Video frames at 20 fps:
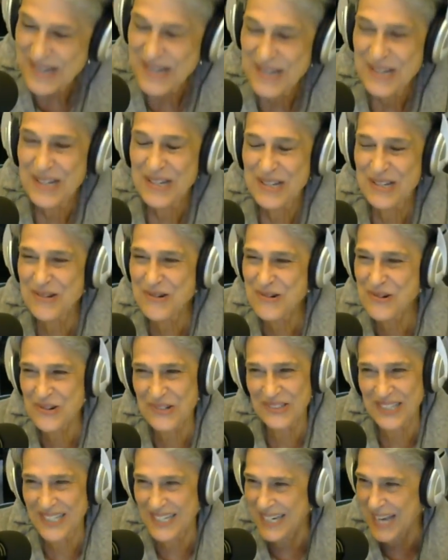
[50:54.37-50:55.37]

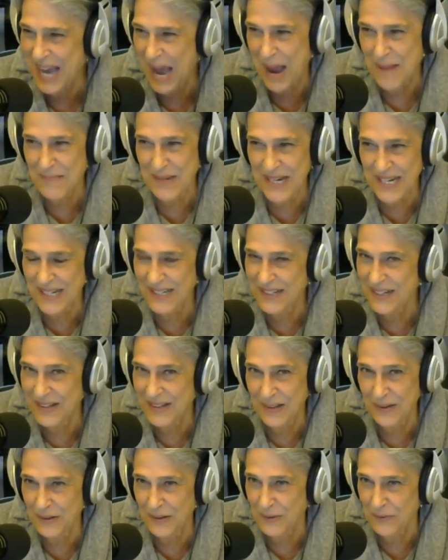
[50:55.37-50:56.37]
usually, I mean,
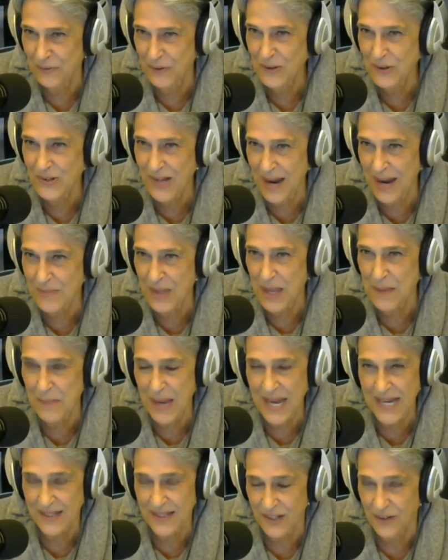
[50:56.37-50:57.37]
the first time they
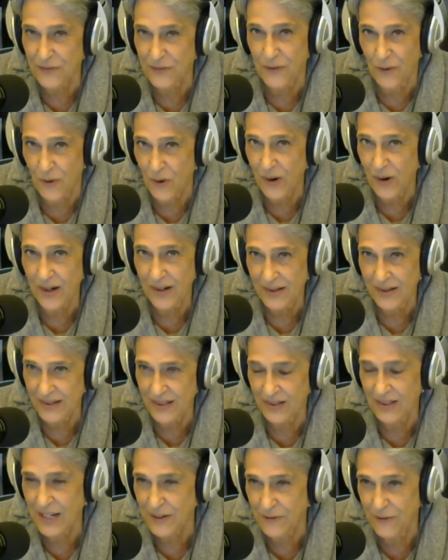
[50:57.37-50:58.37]
mate, they're 4. They're
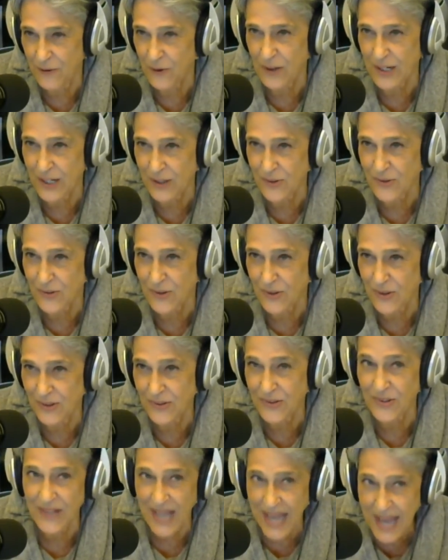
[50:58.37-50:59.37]
like 4 years old,
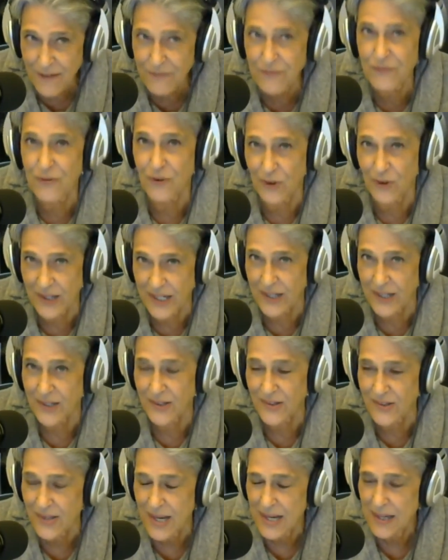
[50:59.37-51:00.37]
so they have 4
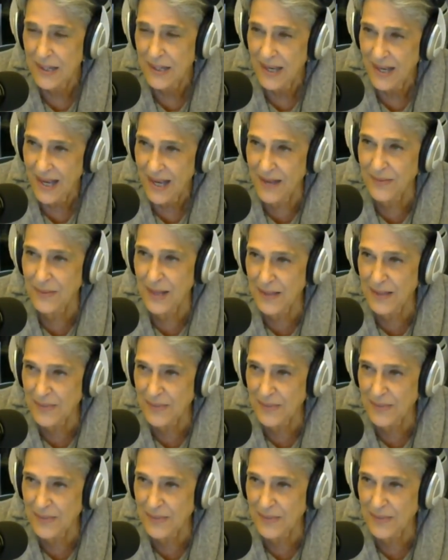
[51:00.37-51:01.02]
years. And then they